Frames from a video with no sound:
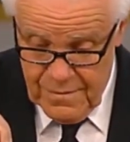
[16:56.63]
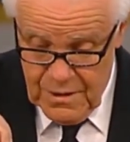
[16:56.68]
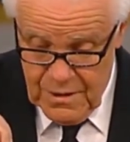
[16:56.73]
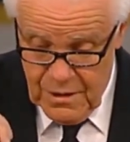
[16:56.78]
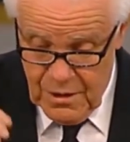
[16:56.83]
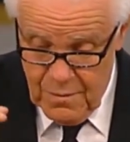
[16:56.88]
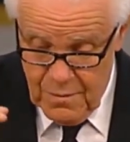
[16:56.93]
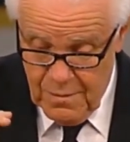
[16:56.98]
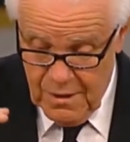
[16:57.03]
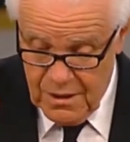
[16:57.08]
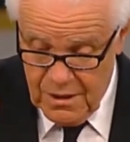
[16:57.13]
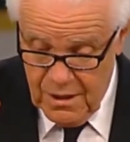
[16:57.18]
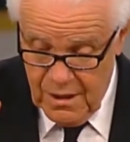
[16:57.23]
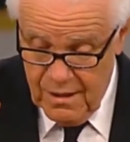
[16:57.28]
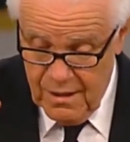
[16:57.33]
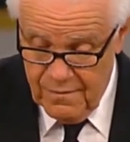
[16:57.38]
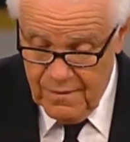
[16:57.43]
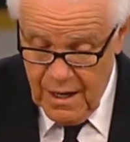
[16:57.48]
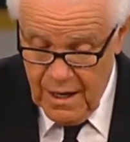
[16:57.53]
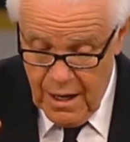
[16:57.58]
You must
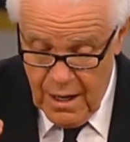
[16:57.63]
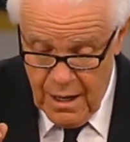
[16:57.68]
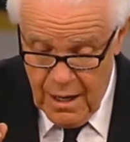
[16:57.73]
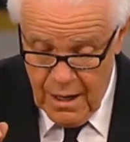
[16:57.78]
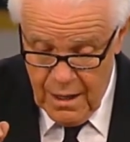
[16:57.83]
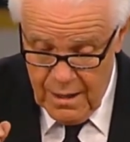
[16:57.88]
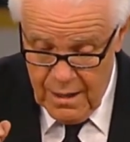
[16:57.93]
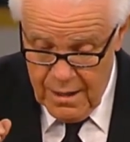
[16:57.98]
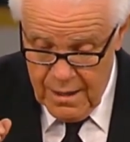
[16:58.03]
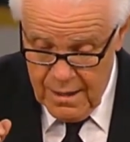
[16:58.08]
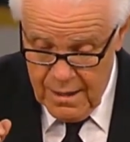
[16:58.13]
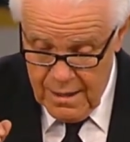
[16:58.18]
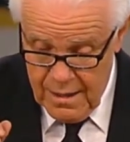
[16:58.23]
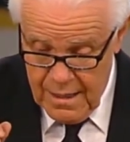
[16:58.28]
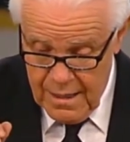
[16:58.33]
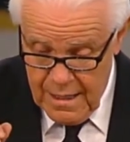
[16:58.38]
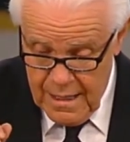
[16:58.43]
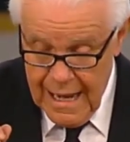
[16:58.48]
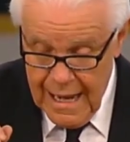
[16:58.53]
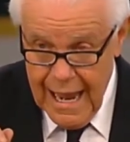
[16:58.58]
love God
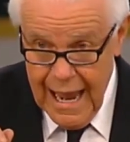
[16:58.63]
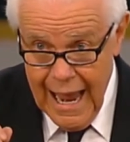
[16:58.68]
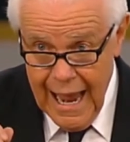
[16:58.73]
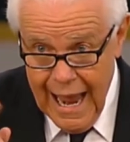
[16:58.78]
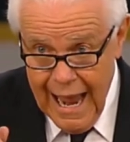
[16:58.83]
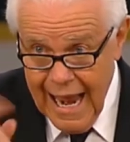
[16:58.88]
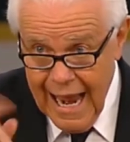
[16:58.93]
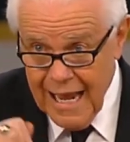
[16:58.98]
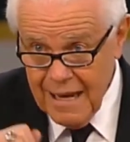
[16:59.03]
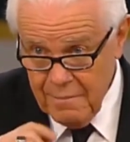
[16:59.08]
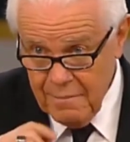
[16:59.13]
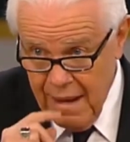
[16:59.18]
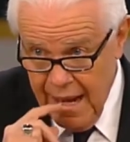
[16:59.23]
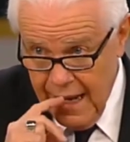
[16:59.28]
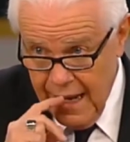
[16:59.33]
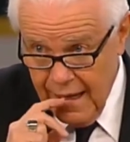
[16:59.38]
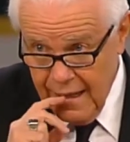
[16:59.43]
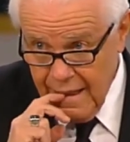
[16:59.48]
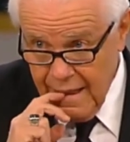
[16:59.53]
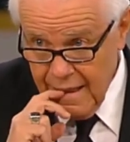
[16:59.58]
and
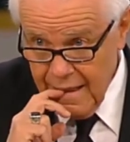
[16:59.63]
man.